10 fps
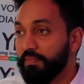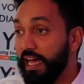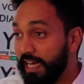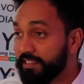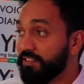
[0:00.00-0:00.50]

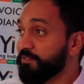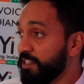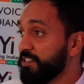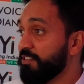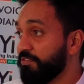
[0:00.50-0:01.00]
As a
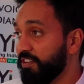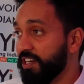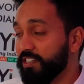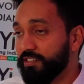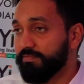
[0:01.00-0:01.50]
VC
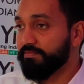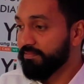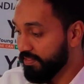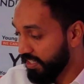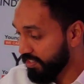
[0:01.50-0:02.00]
fund,
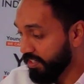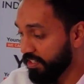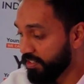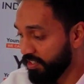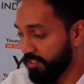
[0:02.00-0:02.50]
as a
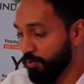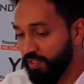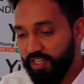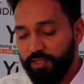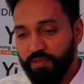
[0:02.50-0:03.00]
country,
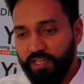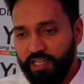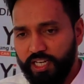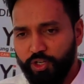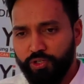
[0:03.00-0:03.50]
Saudi
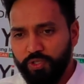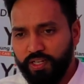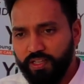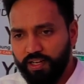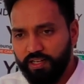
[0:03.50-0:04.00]
Arabia, and also another